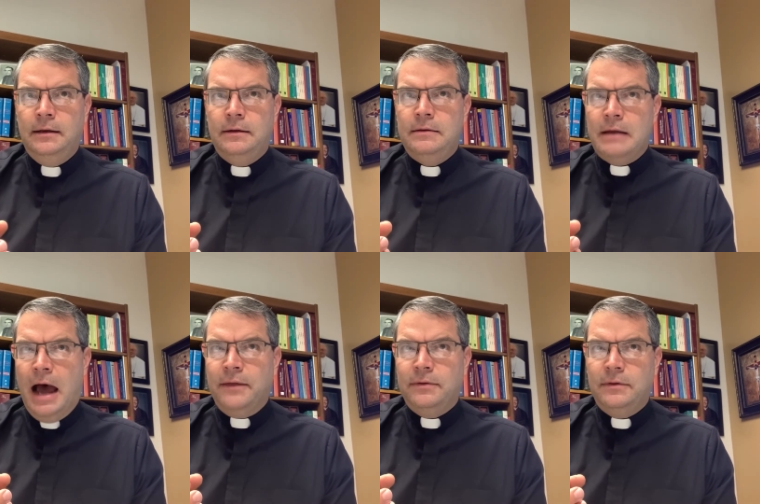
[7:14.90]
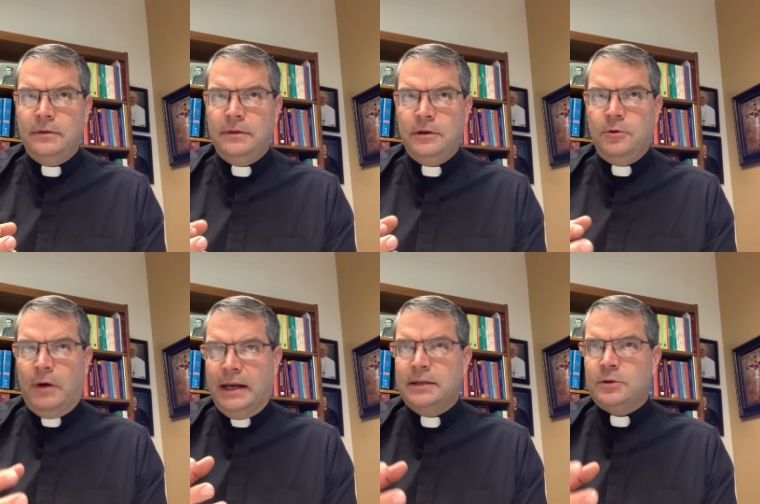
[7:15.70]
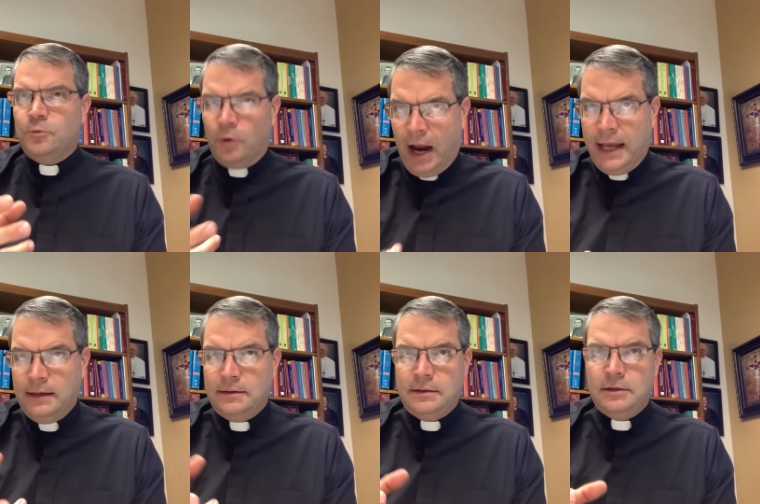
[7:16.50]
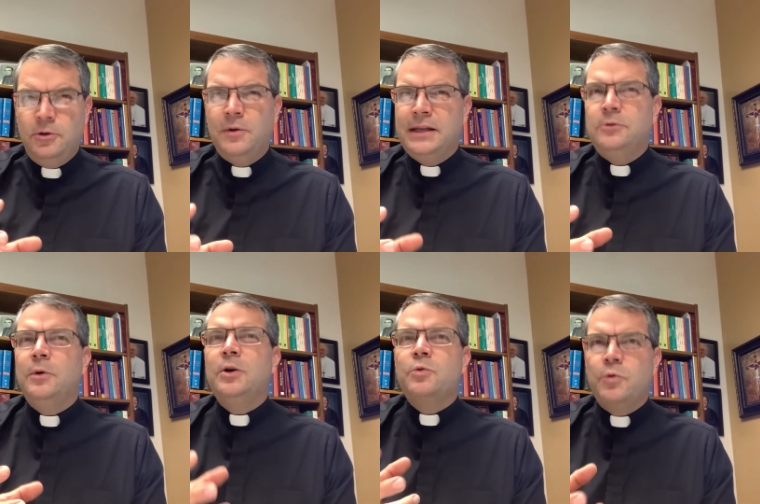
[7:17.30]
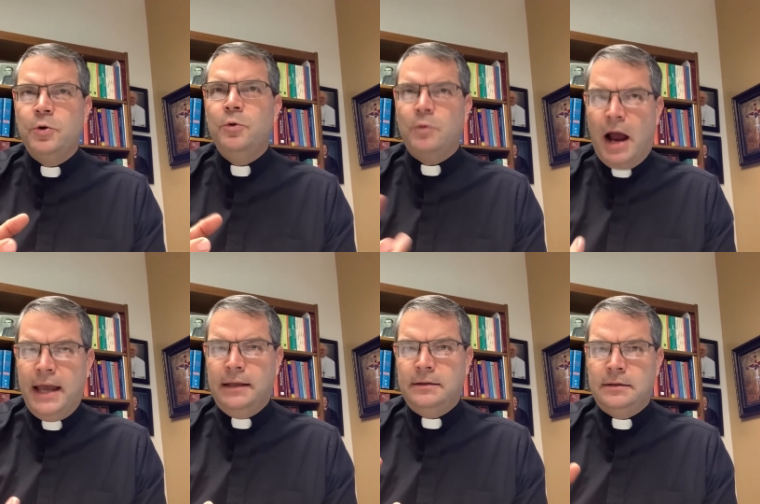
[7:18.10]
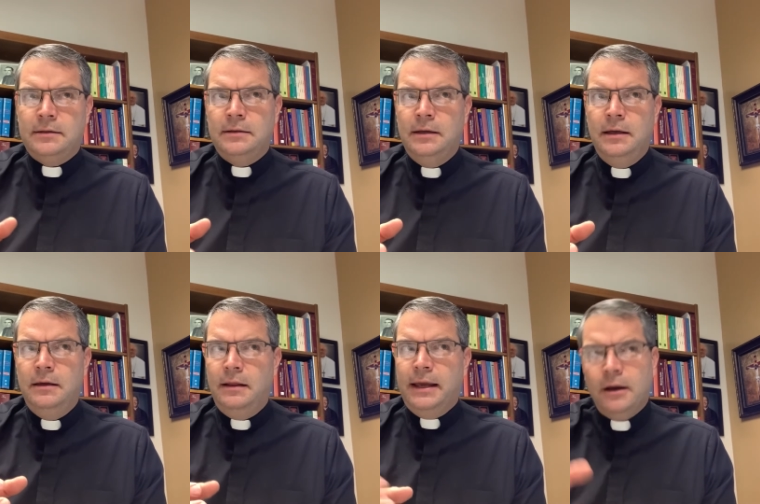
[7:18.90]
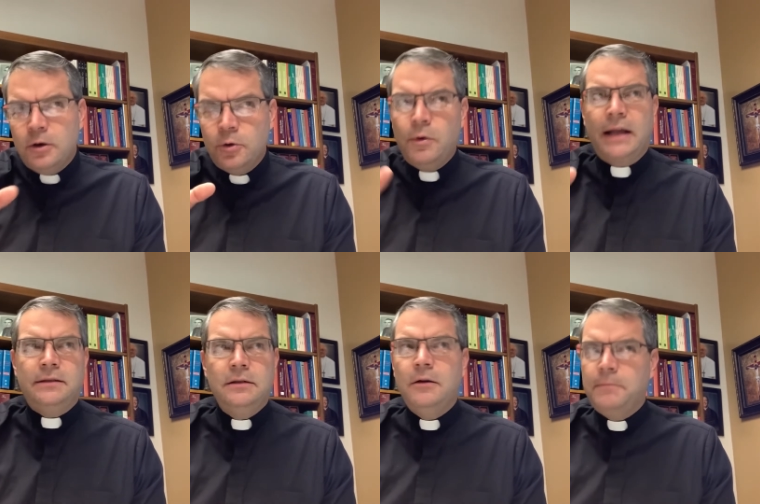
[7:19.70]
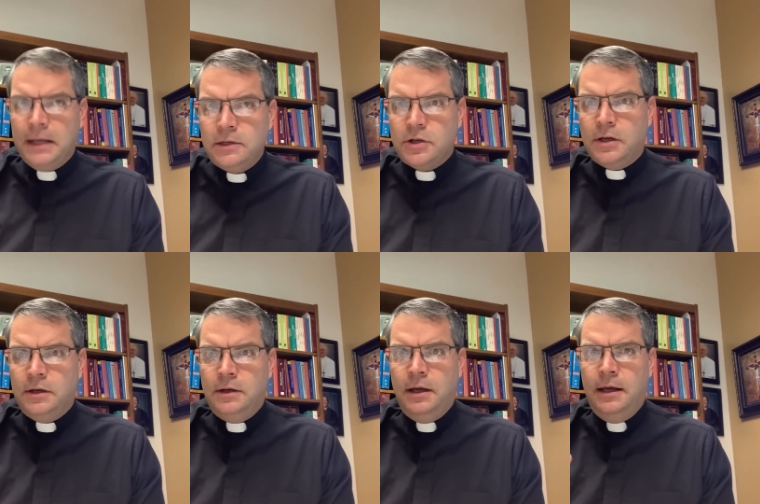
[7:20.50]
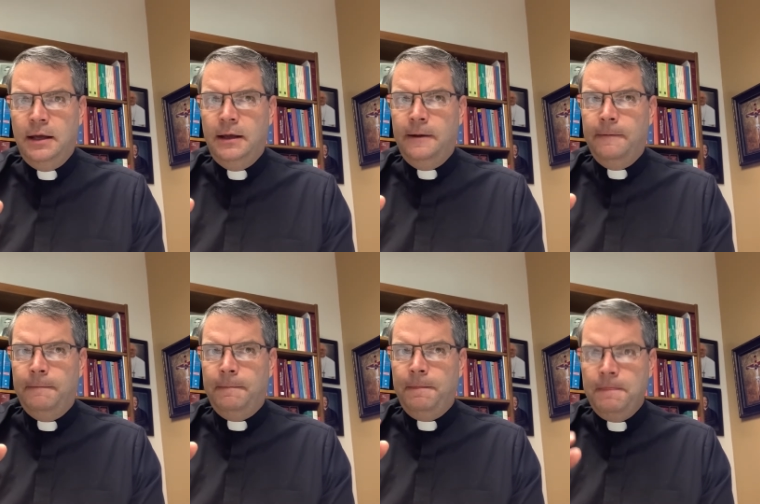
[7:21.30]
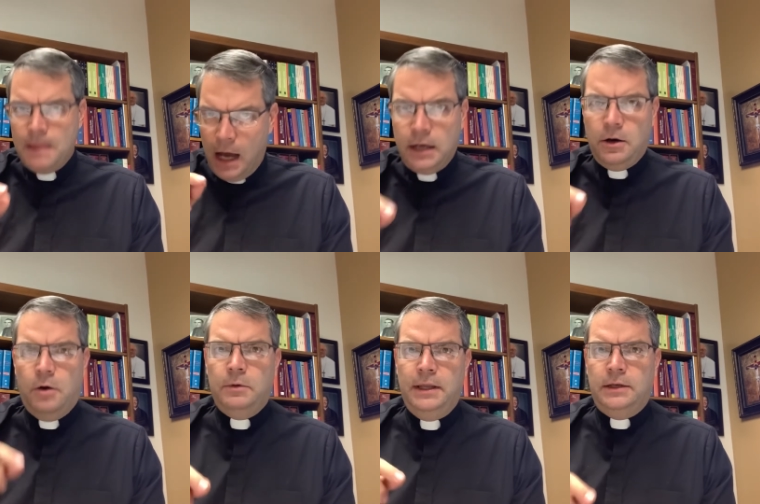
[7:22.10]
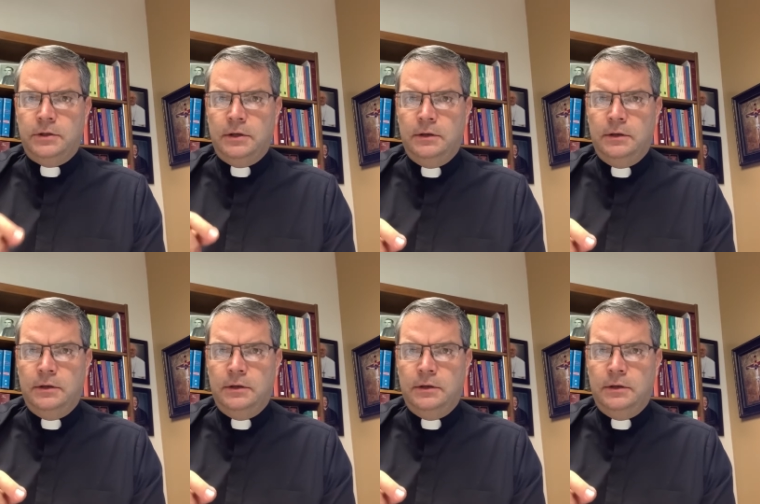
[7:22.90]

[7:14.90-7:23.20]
not the greatest rights. You don't get to accrue rights. Like you accrue rights in your pension, not in our religion.